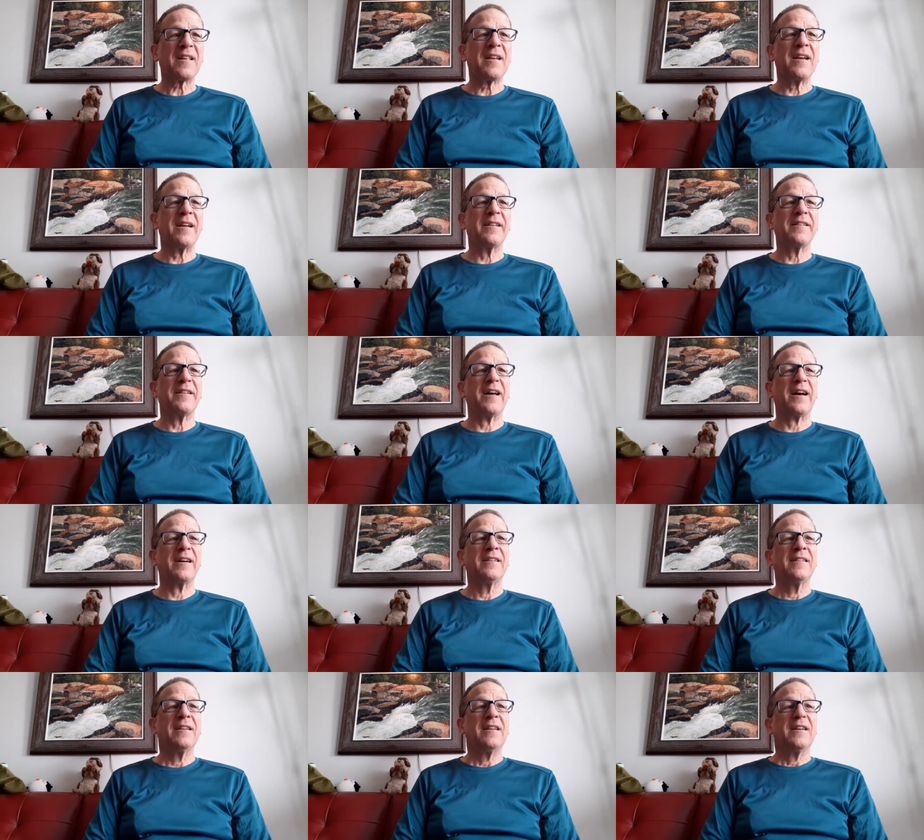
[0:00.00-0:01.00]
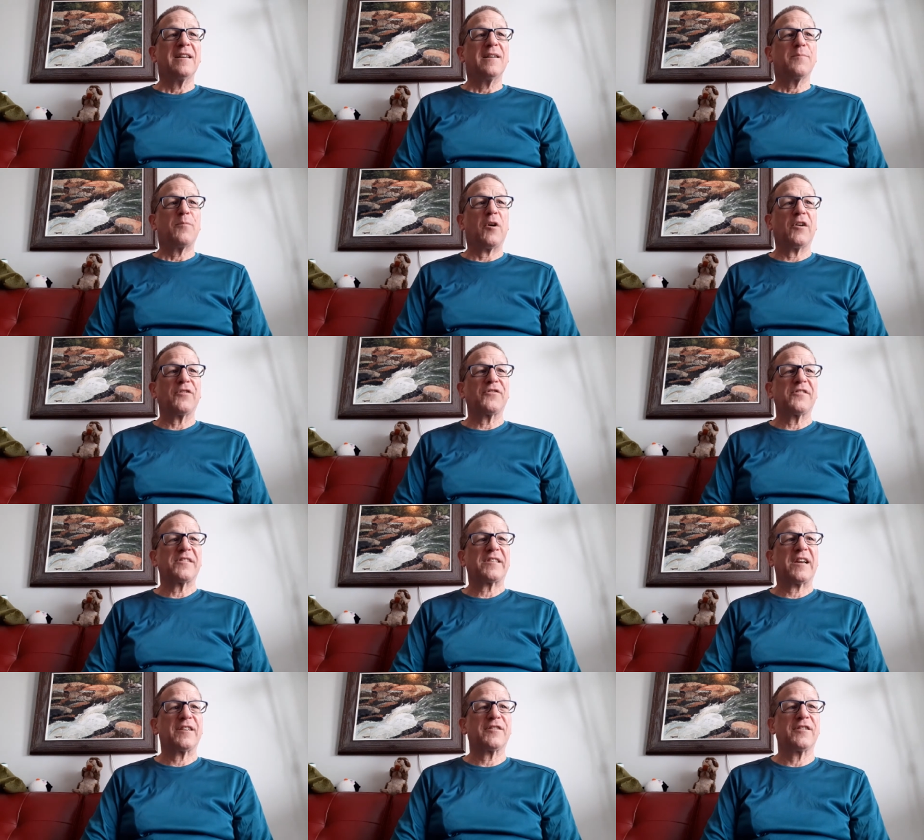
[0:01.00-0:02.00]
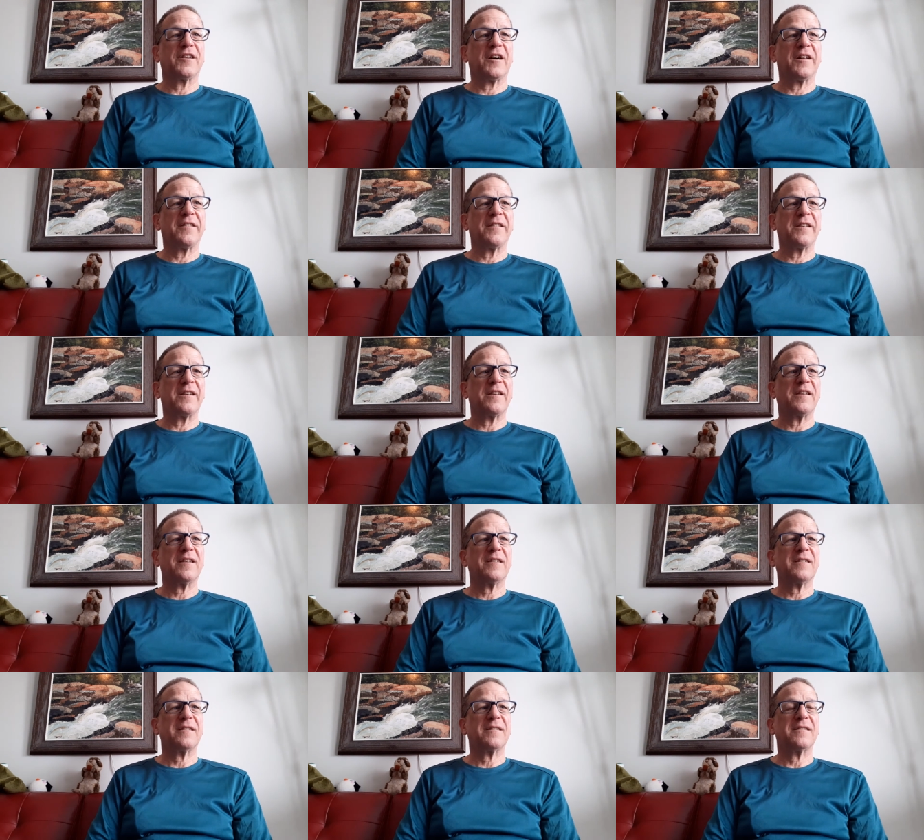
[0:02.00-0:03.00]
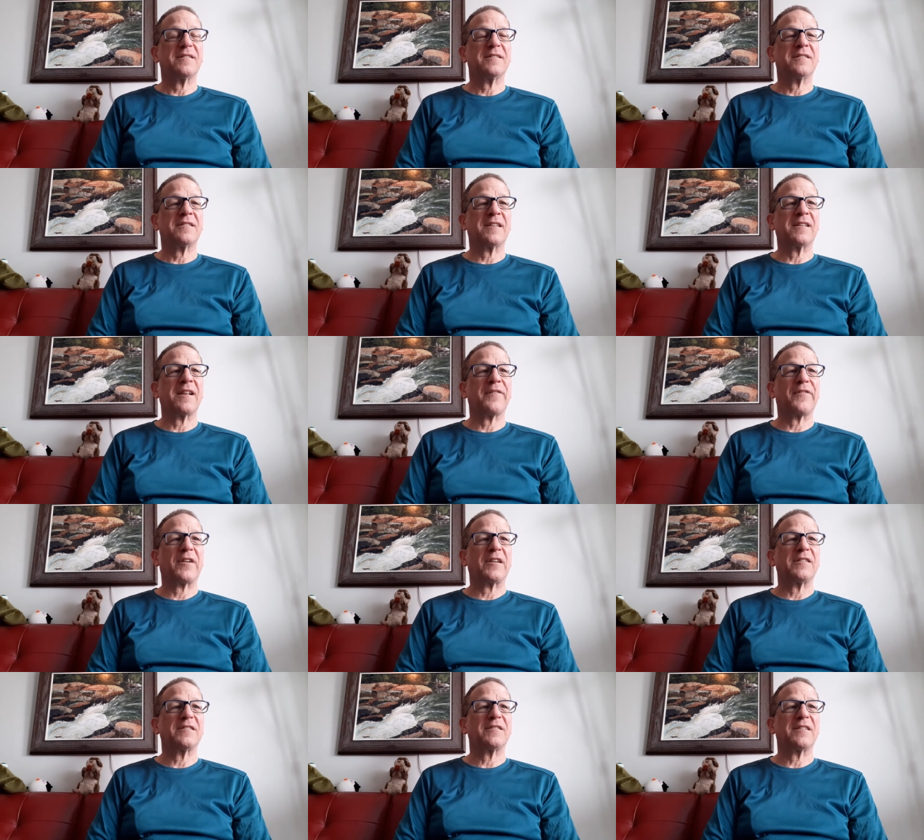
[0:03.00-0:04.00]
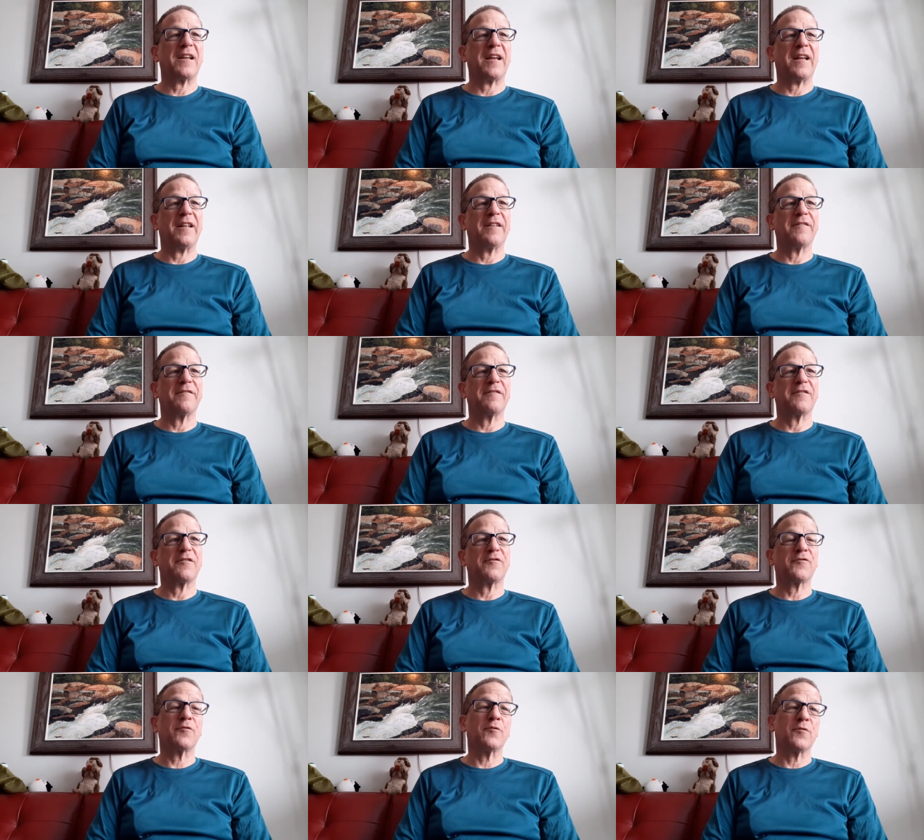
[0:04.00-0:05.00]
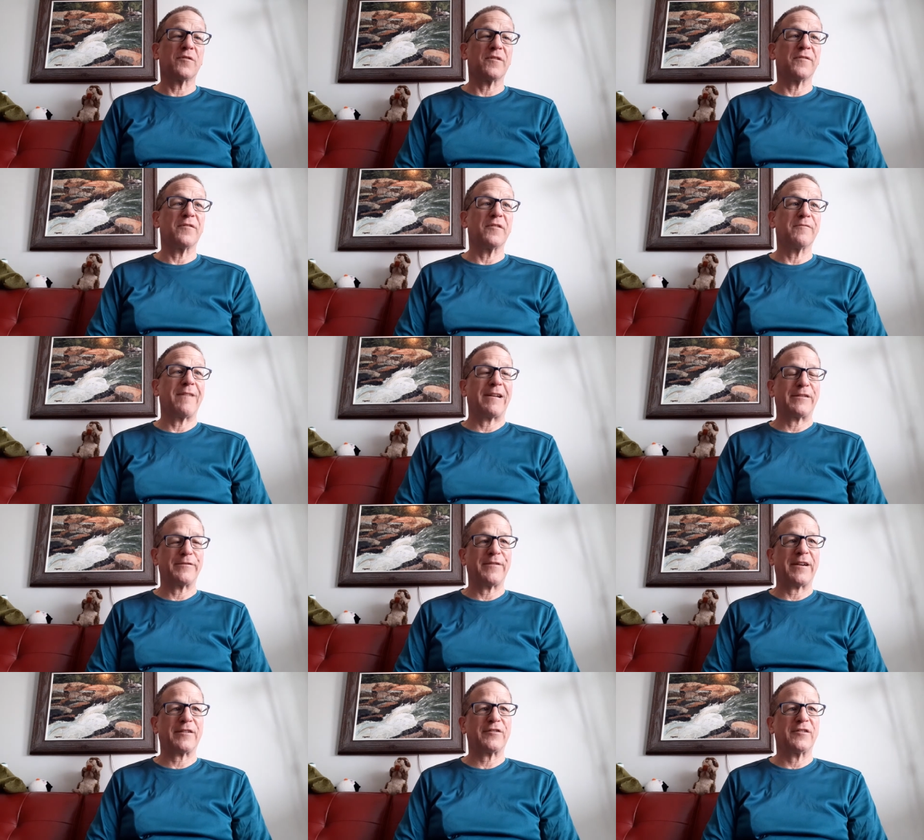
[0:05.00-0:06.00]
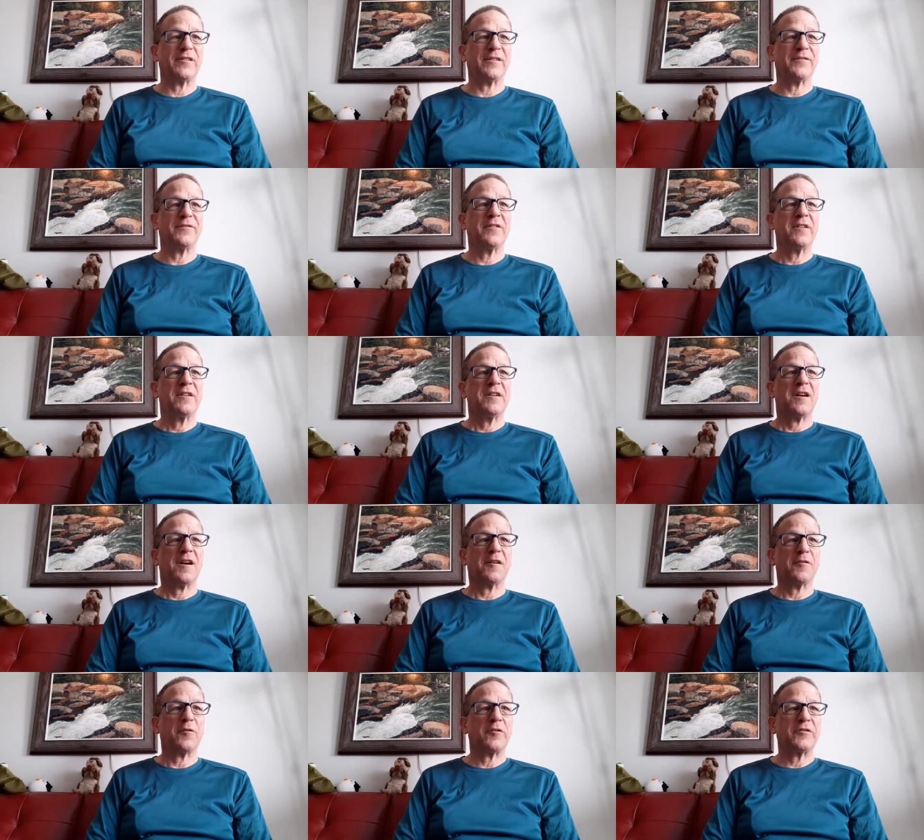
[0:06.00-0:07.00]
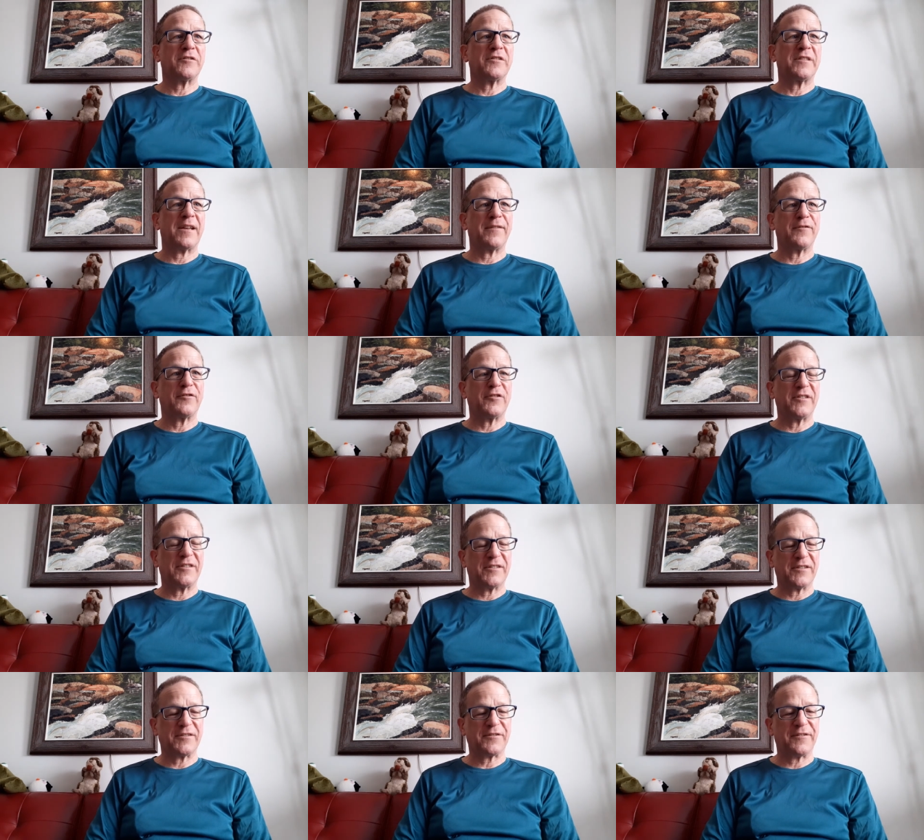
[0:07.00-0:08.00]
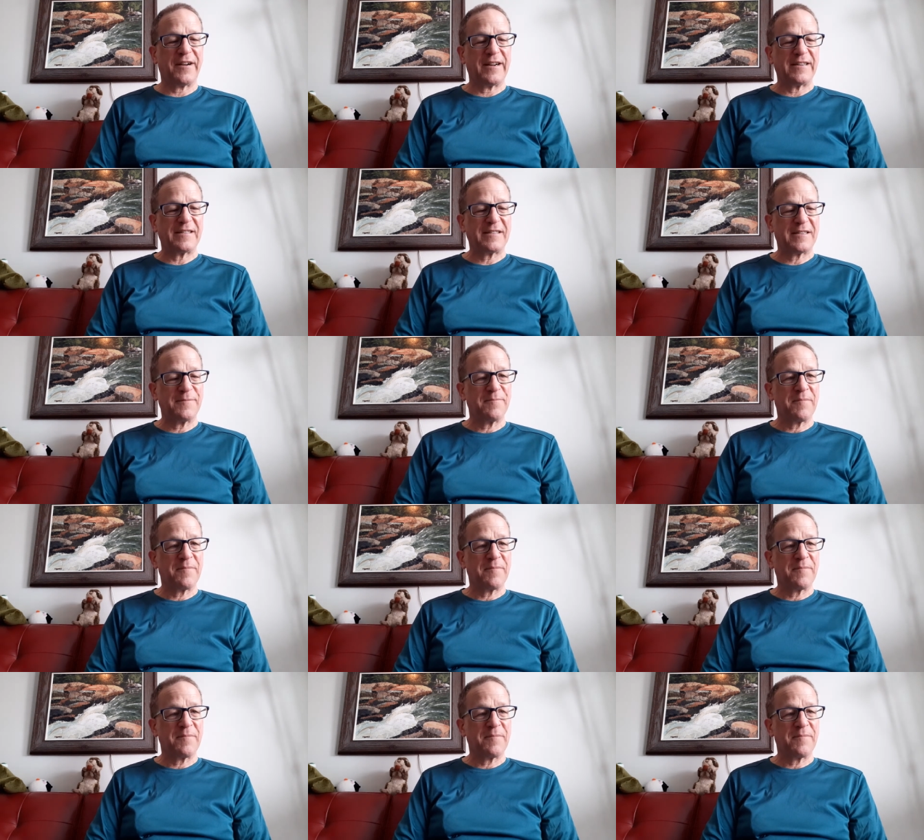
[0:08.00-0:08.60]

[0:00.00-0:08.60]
and uh, Paul's discussion on the significance and truth of the resurrection of our Lord and Savior Jesus Christ.